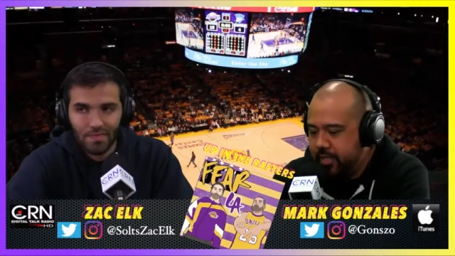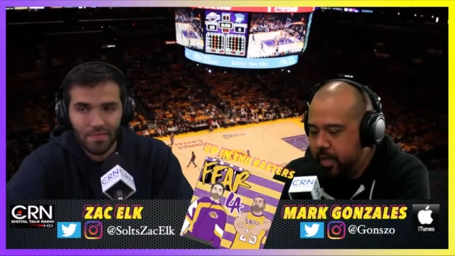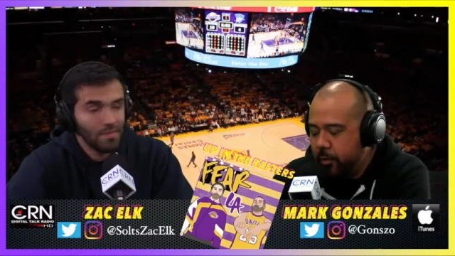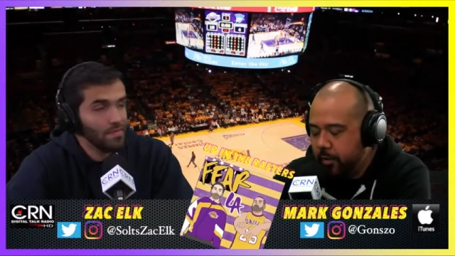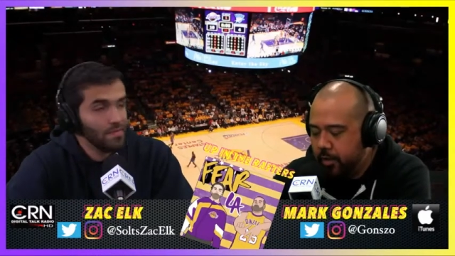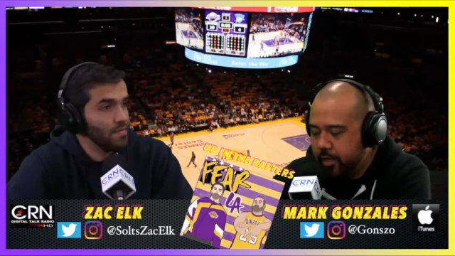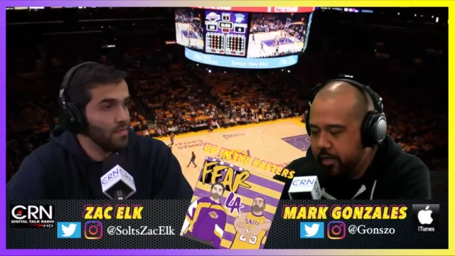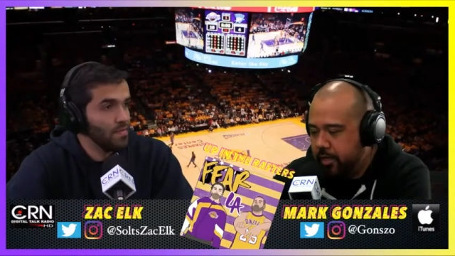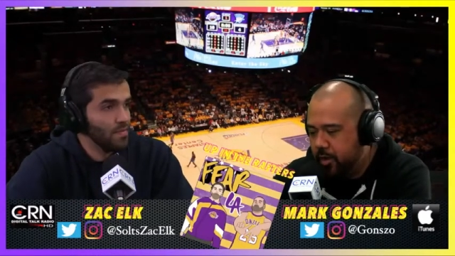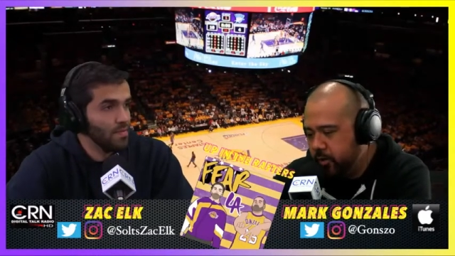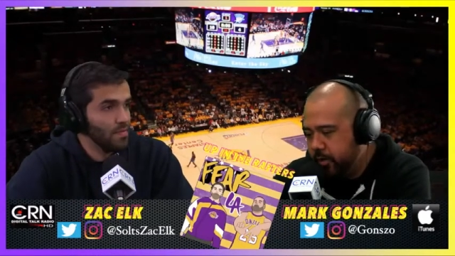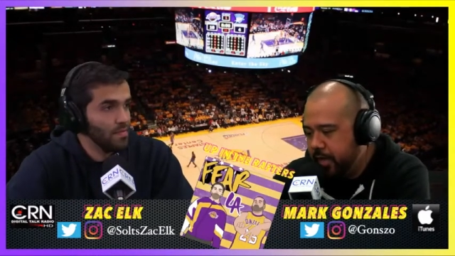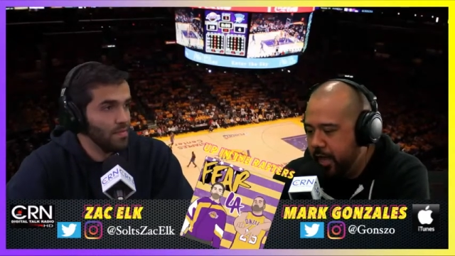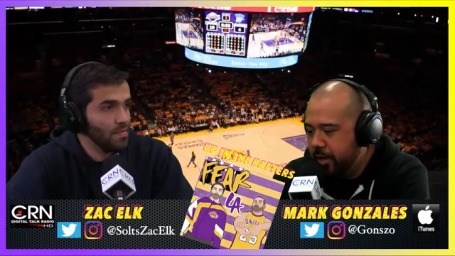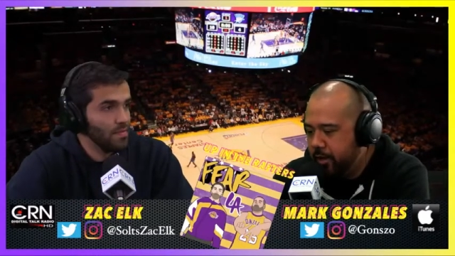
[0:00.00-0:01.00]
Speaker 1: Now we're like,
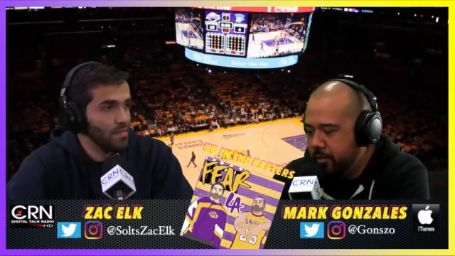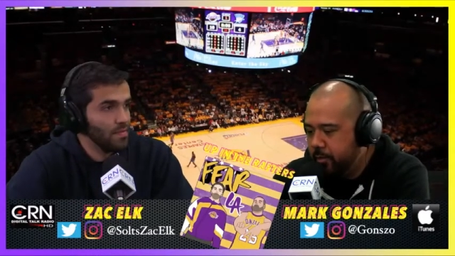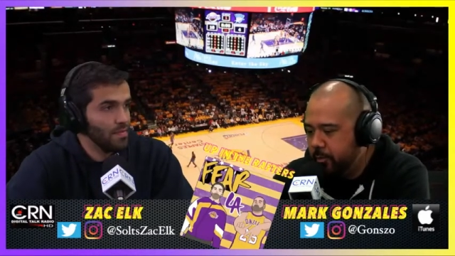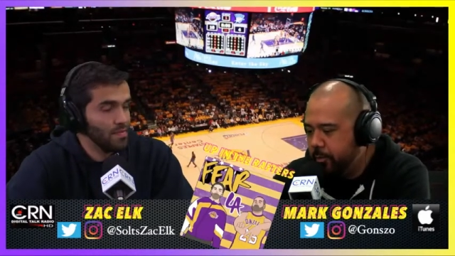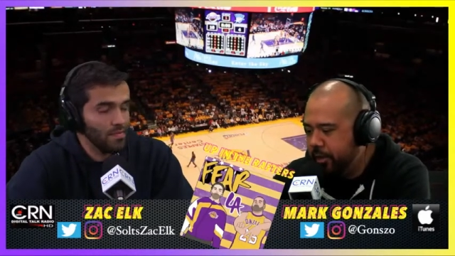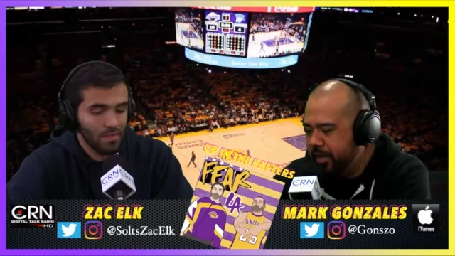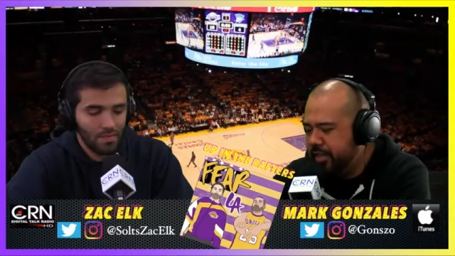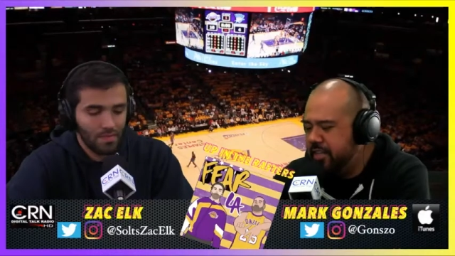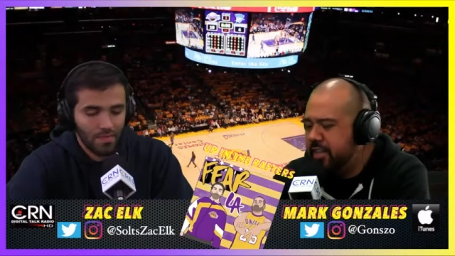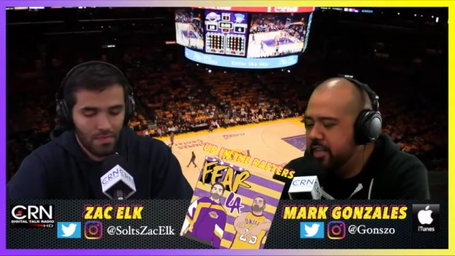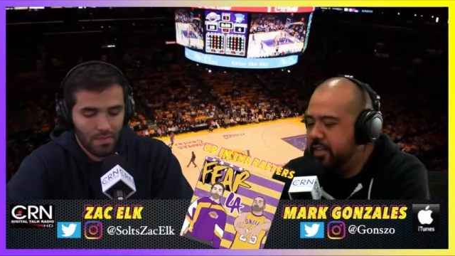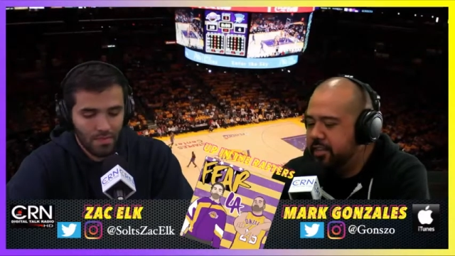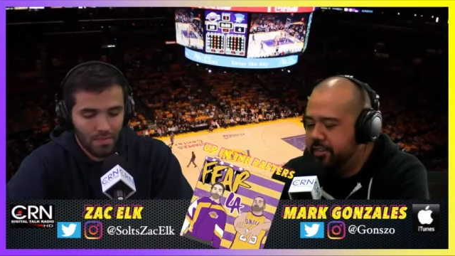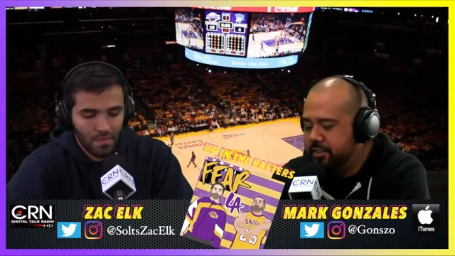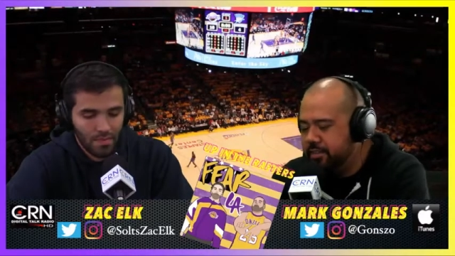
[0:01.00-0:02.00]
okay, but
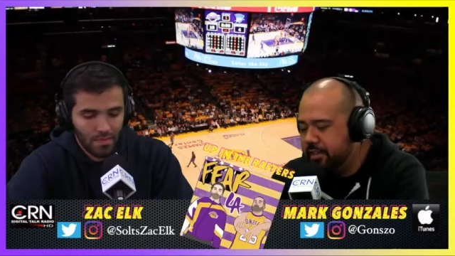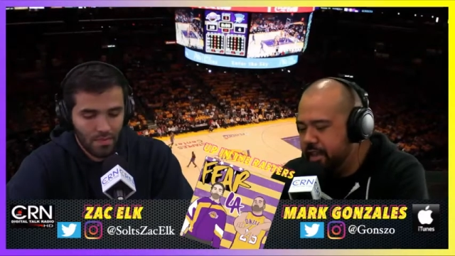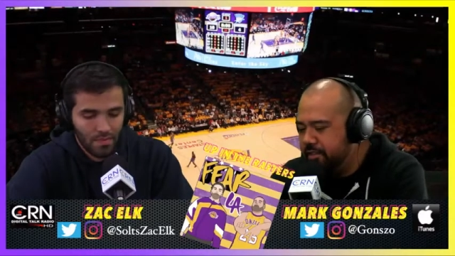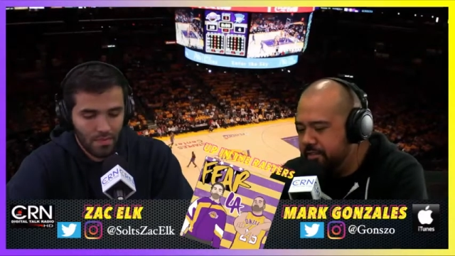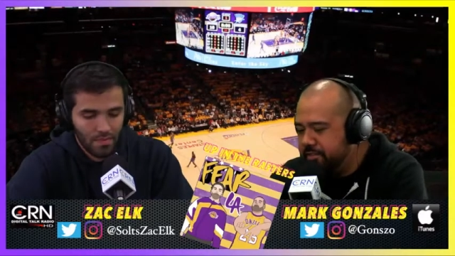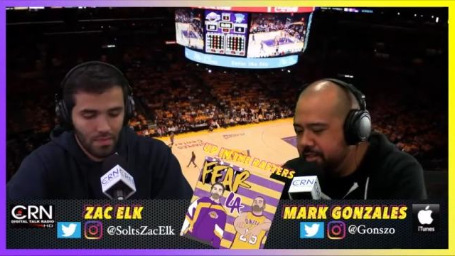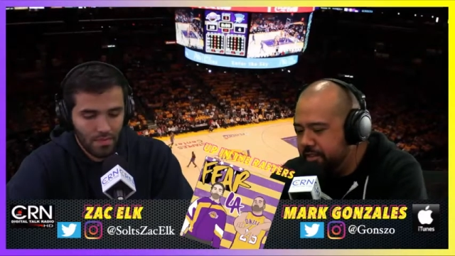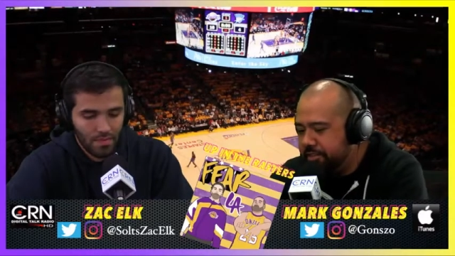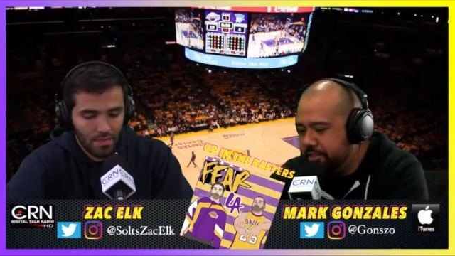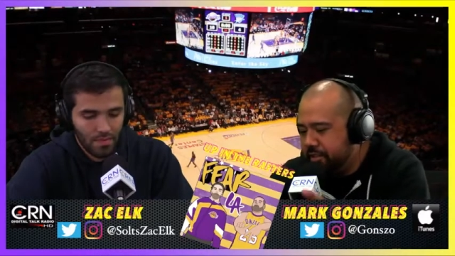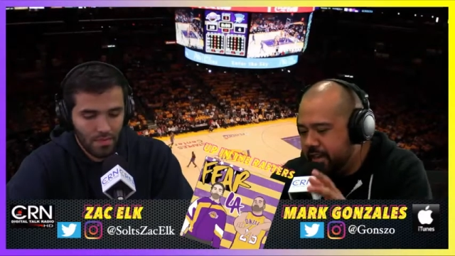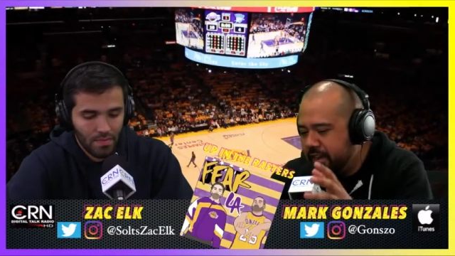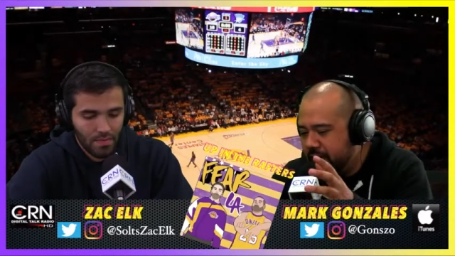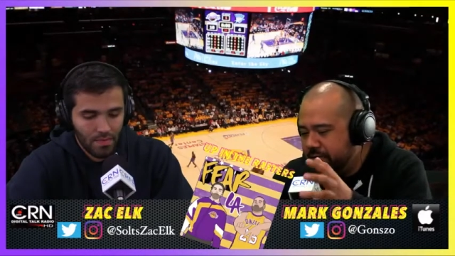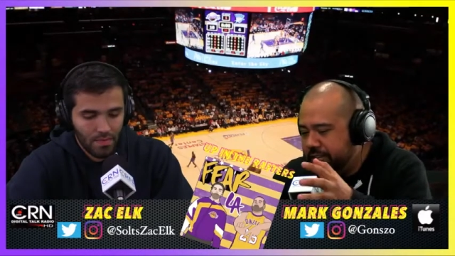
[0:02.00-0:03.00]
now that they're
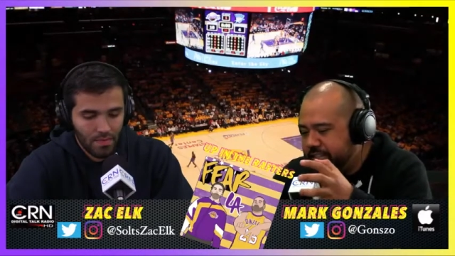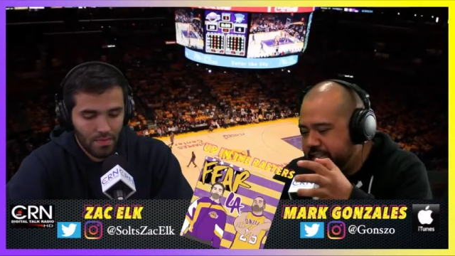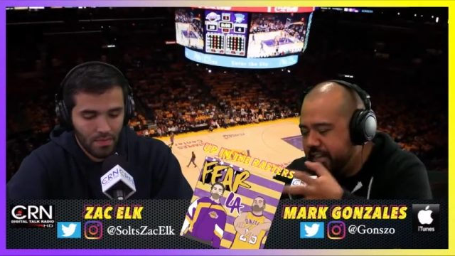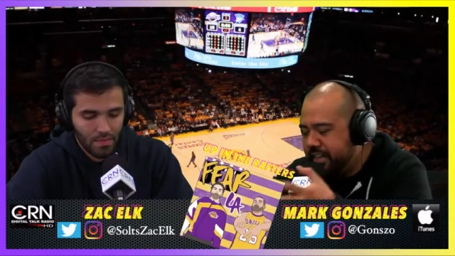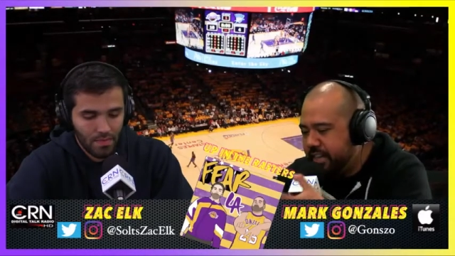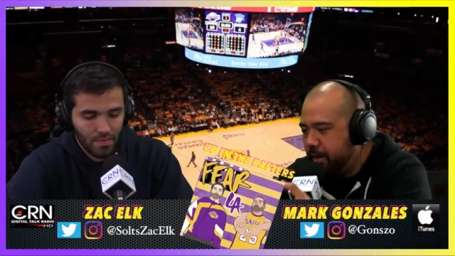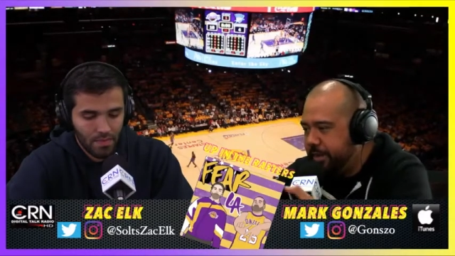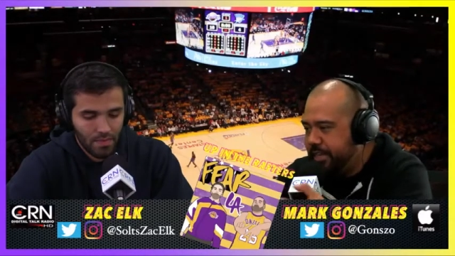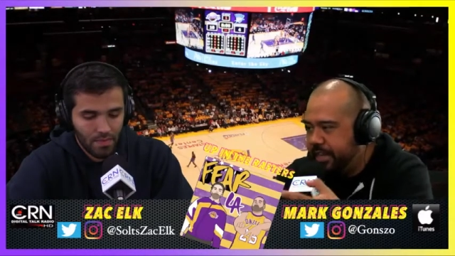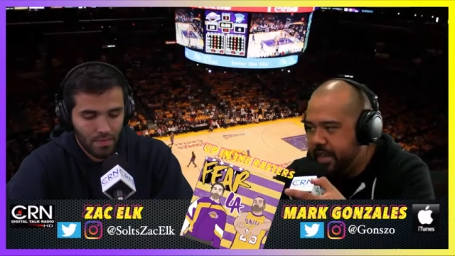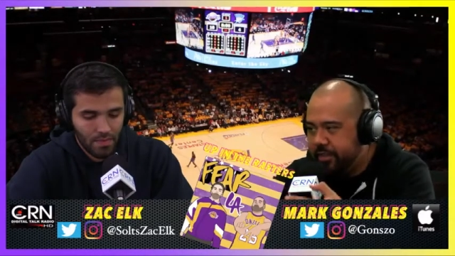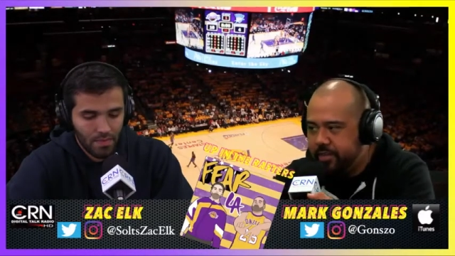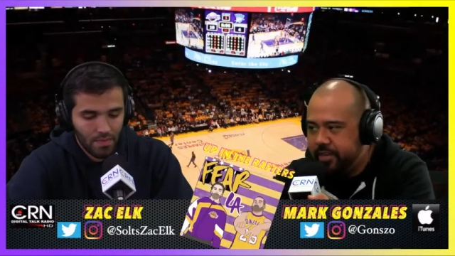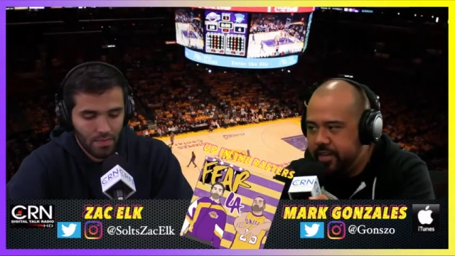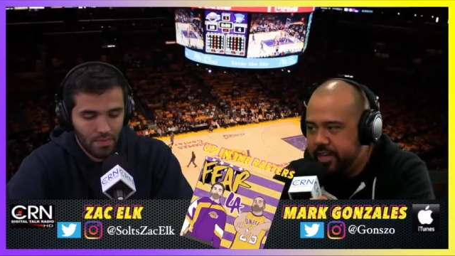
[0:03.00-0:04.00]
kind of, everything's kind of coming
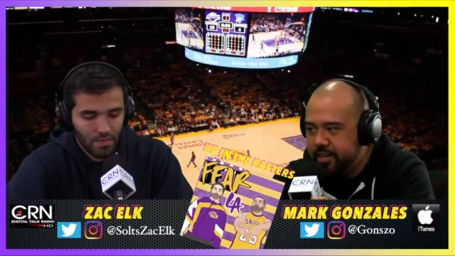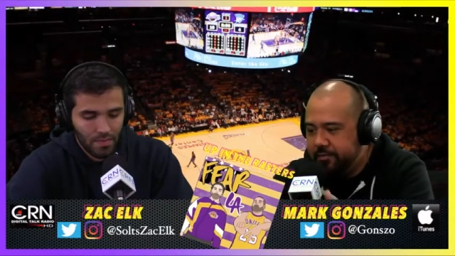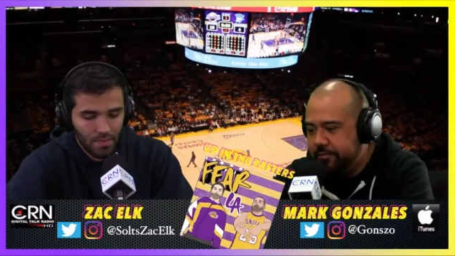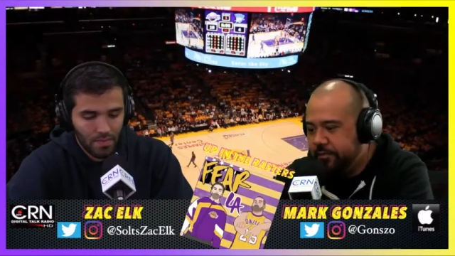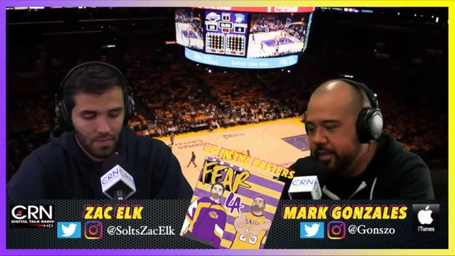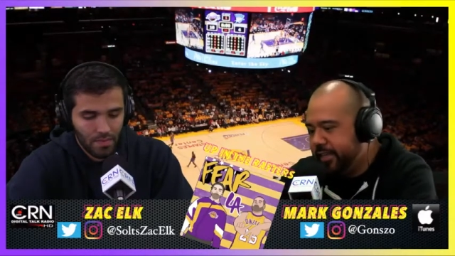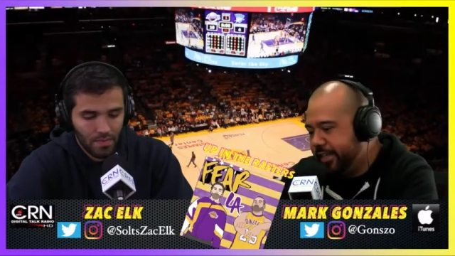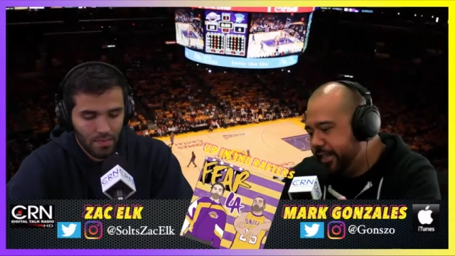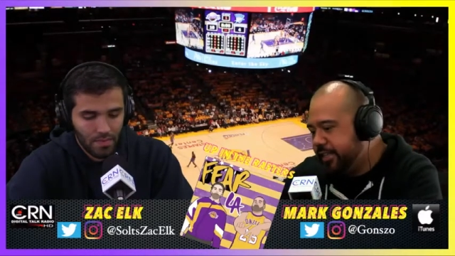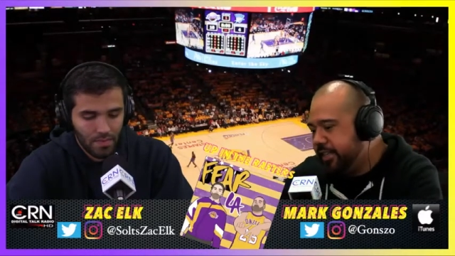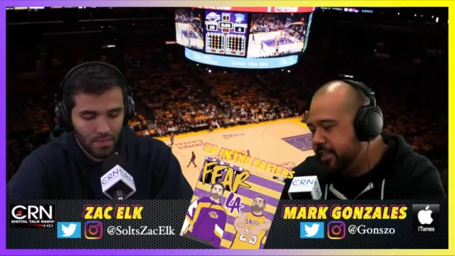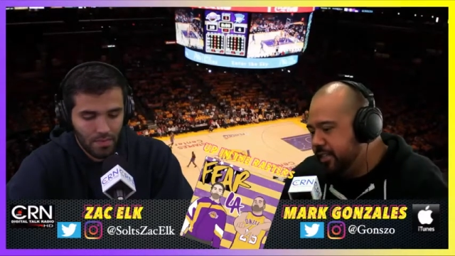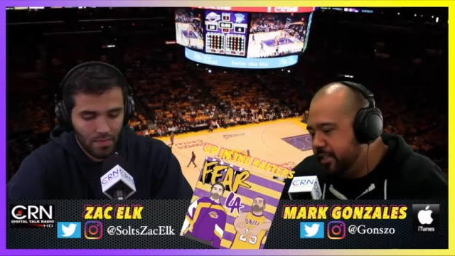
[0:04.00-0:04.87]
together again, I feel like.